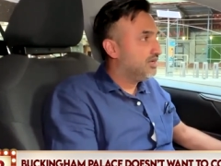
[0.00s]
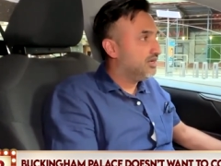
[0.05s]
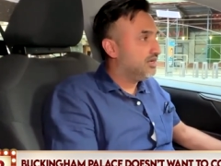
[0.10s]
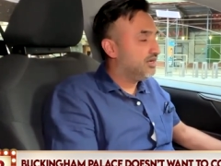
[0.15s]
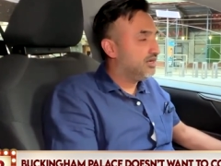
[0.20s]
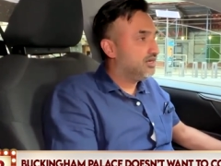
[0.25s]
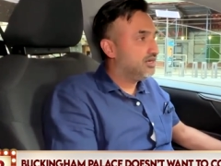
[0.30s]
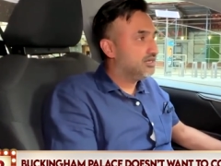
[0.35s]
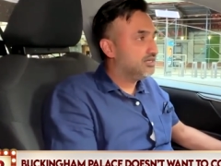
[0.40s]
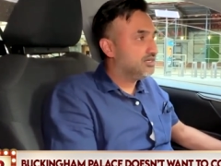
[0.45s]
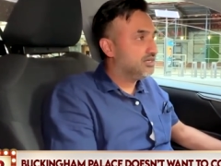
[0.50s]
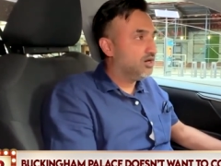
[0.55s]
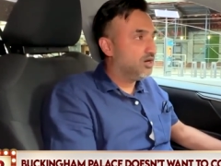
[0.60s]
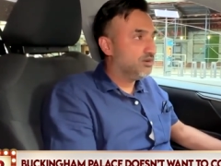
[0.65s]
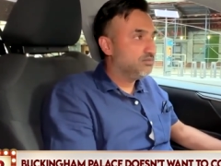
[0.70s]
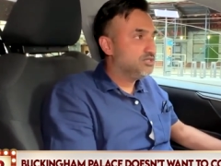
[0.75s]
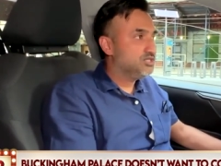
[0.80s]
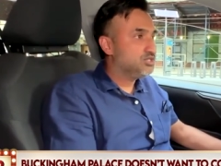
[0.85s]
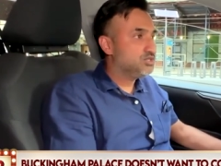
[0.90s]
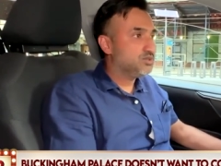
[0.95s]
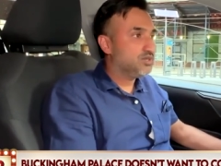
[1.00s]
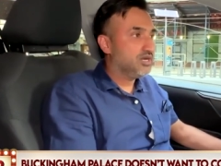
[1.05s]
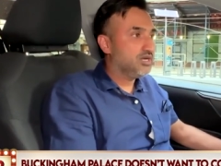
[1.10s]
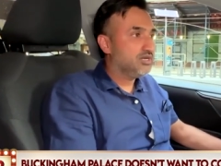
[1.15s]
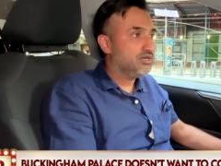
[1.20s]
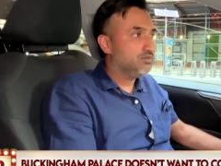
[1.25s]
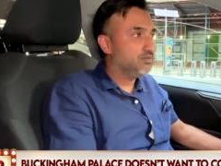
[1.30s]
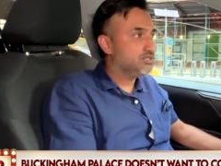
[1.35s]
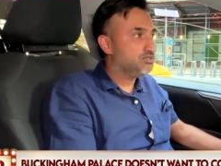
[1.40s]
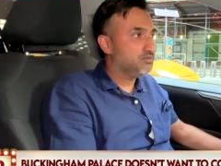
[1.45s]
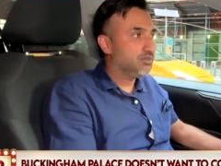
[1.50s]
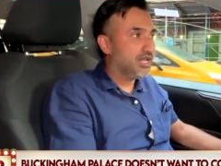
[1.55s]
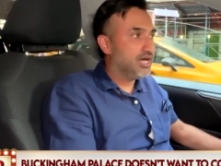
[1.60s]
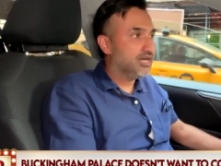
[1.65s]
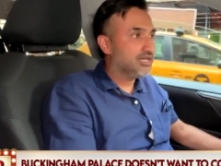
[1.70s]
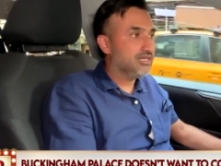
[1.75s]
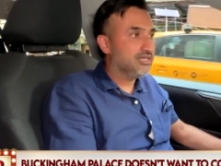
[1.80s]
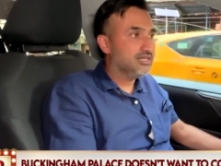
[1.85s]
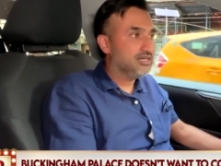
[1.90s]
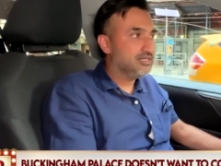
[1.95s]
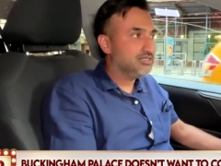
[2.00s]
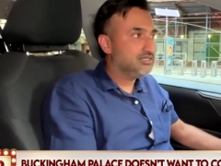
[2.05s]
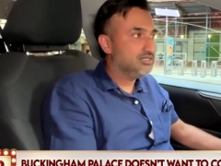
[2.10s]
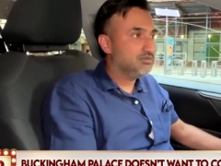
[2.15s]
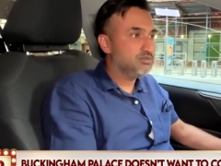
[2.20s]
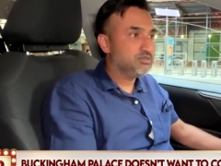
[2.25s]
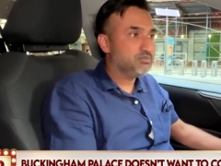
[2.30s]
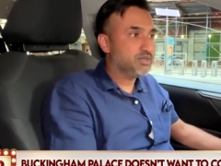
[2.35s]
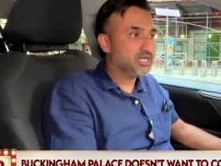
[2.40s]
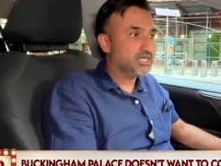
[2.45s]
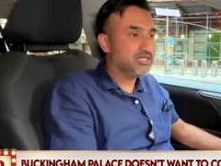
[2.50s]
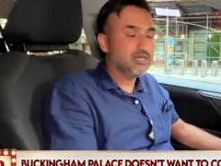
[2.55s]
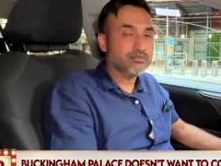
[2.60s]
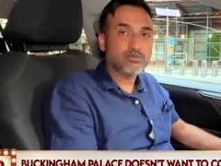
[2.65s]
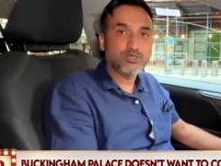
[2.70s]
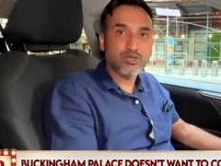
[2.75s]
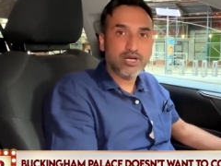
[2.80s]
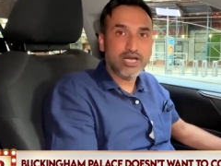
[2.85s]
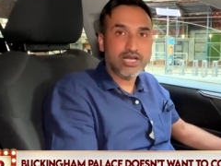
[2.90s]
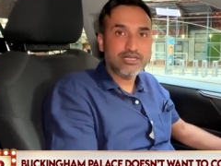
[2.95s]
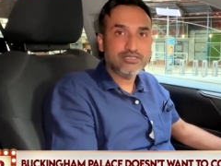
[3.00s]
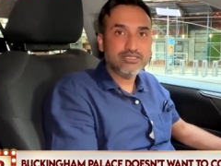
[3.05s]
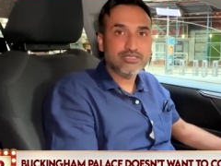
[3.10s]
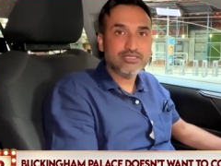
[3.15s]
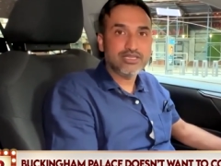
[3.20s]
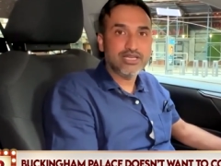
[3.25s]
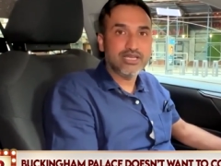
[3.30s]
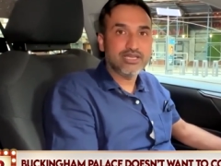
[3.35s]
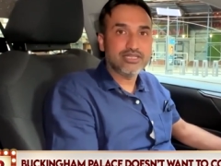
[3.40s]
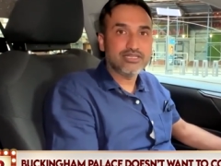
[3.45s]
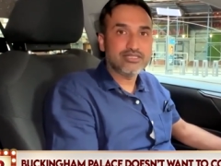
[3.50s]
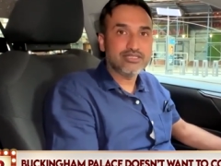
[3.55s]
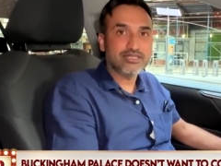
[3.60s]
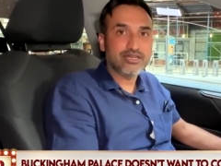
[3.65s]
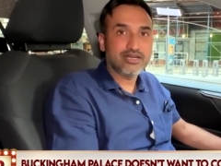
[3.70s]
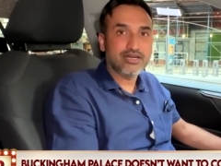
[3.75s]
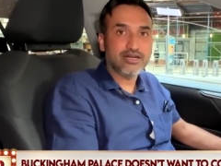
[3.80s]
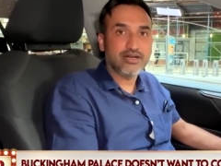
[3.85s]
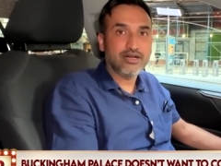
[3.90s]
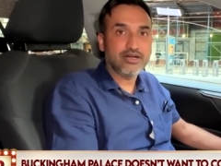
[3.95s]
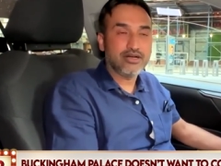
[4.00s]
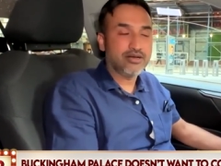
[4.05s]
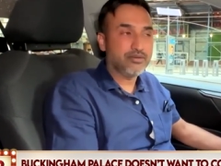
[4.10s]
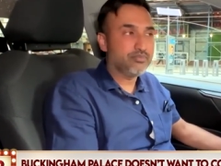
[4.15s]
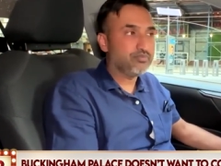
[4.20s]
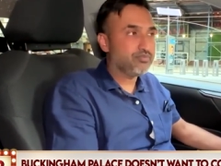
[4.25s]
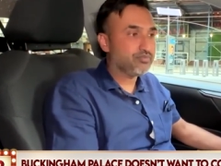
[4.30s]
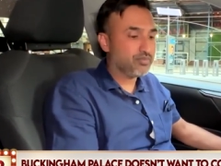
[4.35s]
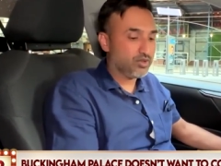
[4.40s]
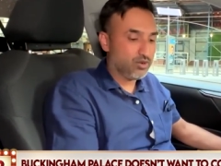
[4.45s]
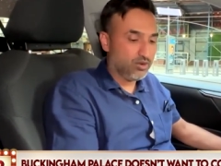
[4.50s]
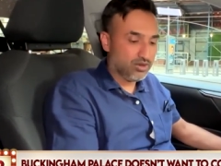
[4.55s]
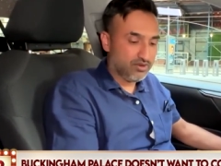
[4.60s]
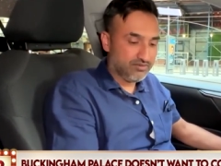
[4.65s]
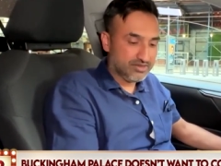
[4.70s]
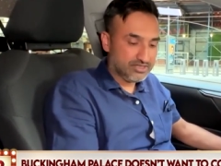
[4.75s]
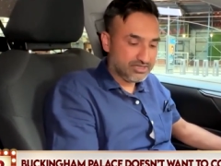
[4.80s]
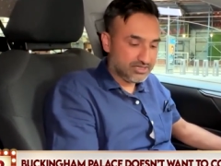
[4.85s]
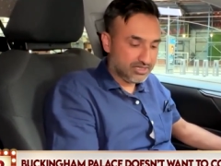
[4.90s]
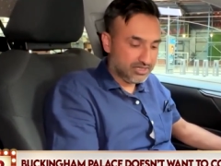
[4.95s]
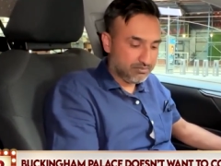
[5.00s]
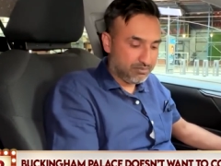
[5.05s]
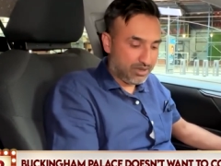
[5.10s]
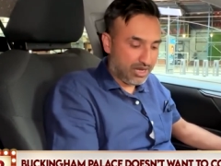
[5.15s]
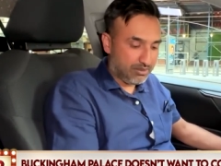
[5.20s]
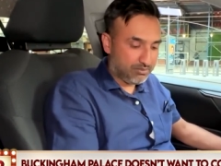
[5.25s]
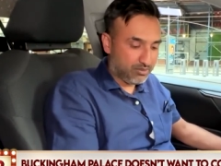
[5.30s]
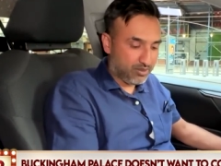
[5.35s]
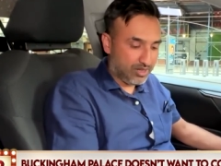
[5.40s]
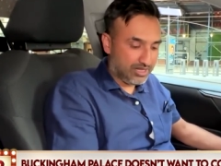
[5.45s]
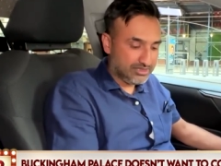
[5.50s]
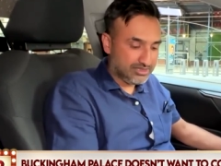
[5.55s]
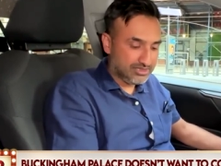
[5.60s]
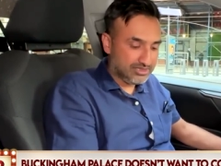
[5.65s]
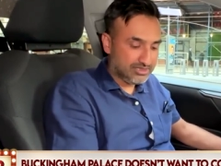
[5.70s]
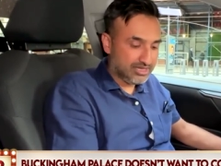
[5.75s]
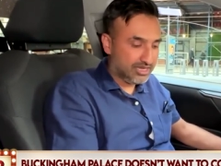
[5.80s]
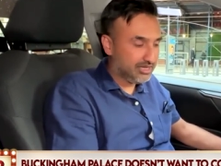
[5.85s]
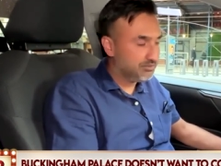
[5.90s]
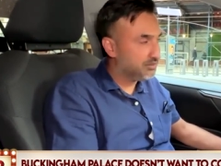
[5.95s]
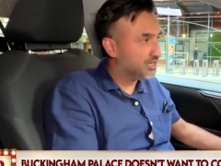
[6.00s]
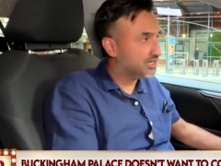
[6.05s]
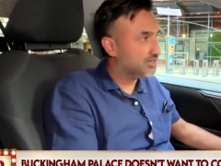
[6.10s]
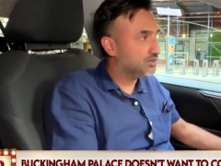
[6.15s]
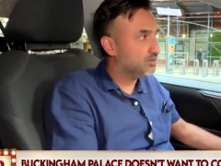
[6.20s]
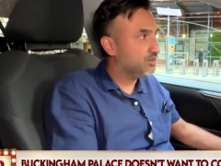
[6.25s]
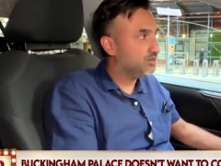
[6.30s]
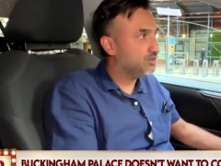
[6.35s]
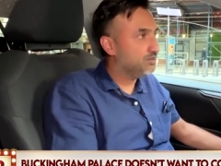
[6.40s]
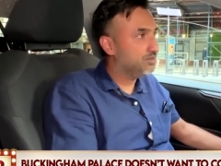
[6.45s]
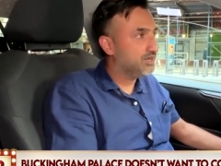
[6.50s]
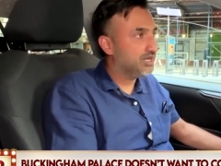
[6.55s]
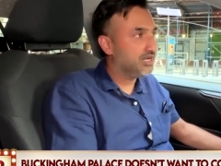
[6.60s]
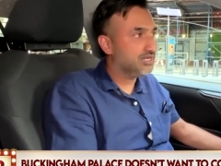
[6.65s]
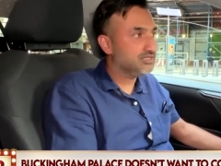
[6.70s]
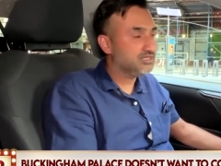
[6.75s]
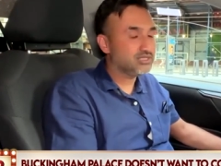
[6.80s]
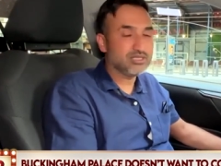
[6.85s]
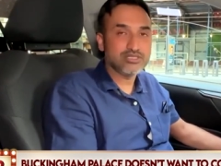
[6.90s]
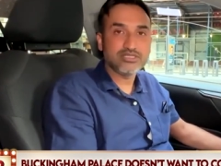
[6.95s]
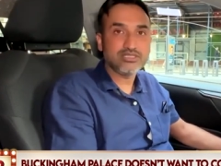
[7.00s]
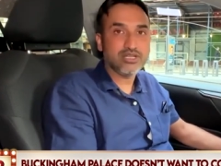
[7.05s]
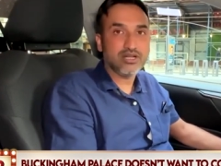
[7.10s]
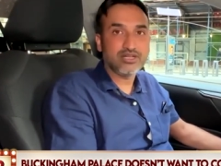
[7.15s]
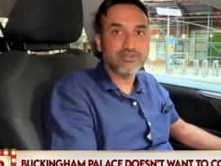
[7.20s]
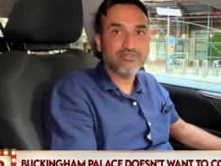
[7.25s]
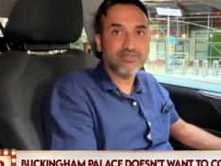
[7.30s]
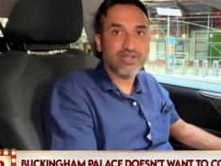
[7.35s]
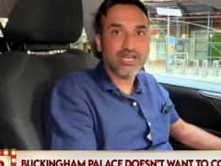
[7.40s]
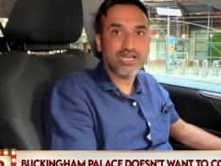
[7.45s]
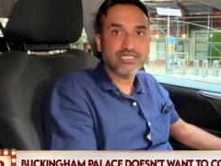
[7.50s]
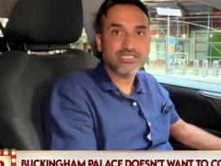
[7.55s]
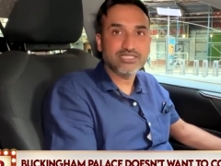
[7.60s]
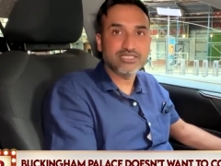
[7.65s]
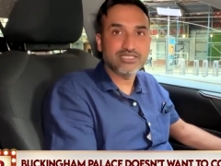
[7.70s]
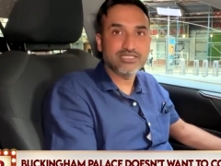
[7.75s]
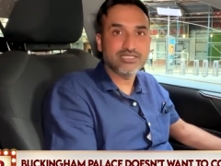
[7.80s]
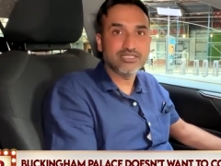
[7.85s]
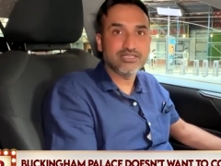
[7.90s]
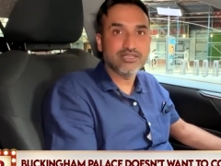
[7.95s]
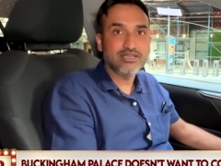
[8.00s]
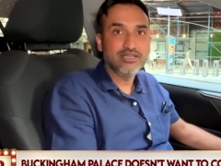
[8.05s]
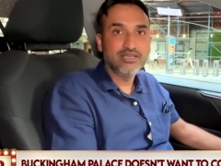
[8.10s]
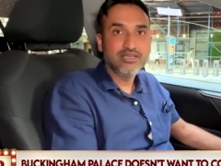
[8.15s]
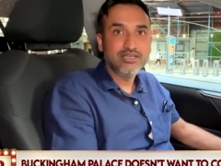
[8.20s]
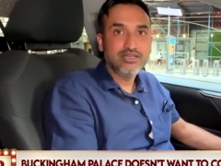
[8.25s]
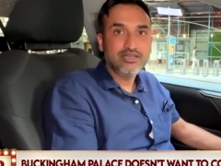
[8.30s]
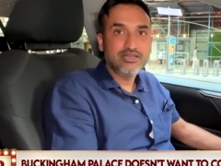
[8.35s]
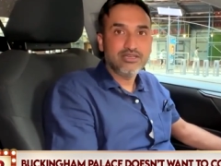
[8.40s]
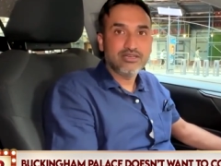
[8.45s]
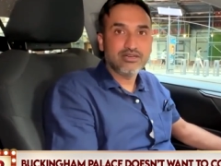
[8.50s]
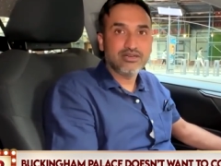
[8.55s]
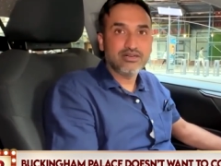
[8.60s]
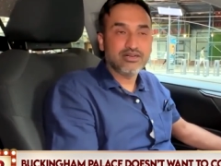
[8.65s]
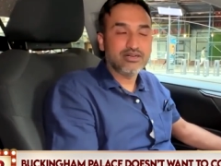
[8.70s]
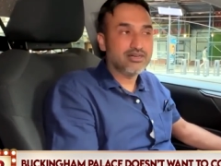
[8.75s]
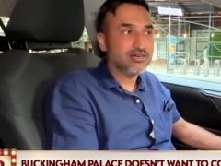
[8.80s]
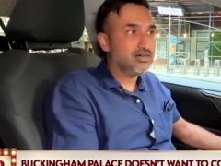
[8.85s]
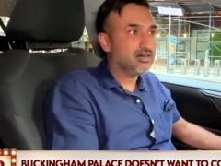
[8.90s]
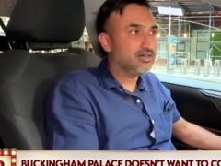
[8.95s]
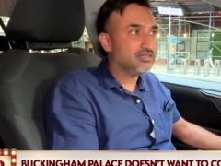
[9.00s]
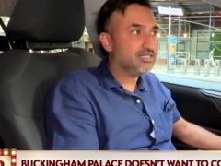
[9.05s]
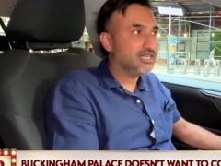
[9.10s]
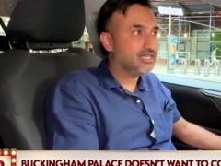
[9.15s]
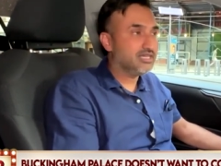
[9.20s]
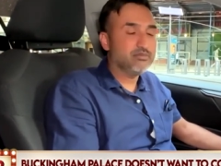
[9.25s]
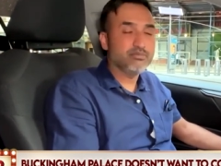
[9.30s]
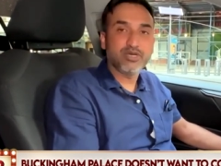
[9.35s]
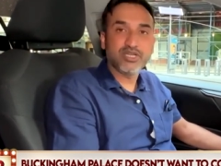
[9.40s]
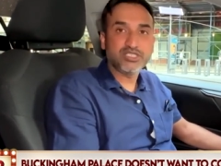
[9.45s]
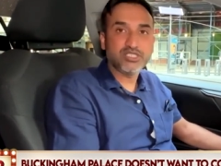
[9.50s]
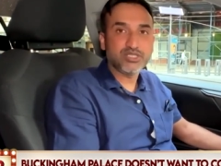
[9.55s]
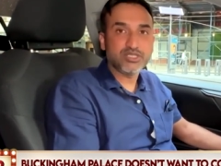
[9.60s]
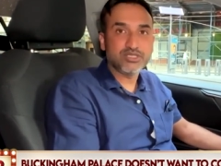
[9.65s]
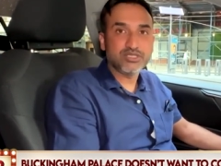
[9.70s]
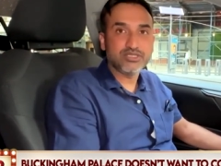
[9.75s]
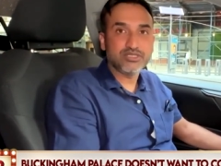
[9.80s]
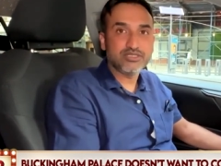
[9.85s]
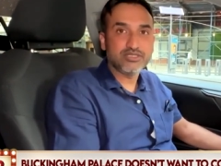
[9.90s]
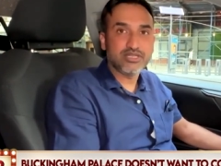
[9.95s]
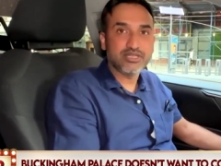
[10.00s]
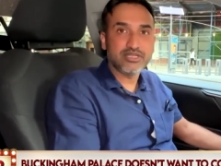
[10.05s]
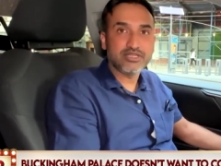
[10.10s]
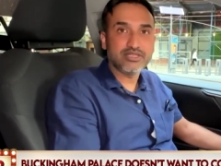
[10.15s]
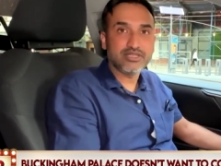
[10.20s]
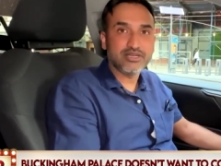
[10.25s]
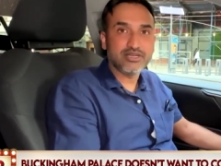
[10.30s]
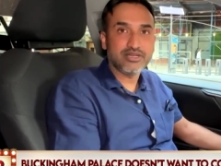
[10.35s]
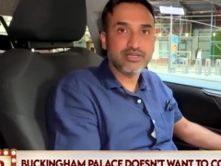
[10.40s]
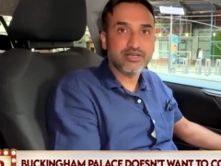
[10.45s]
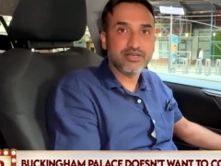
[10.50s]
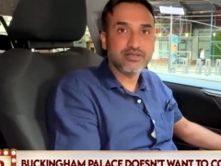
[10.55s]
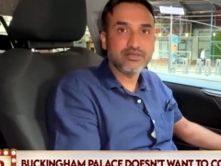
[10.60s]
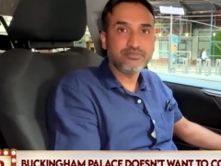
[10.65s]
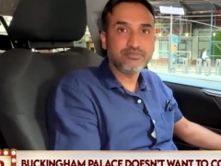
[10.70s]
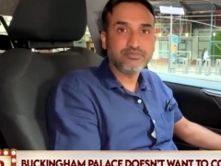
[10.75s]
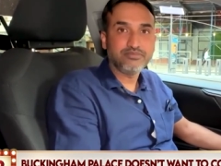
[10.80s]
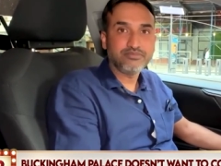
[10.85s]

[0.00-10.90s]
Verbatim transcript: uh, garbage truck was blocking us. He was picking up trash, and um, all of a sudden, paparazzis came out of nowhere and just started flashing, uh, taking pictures, and uh,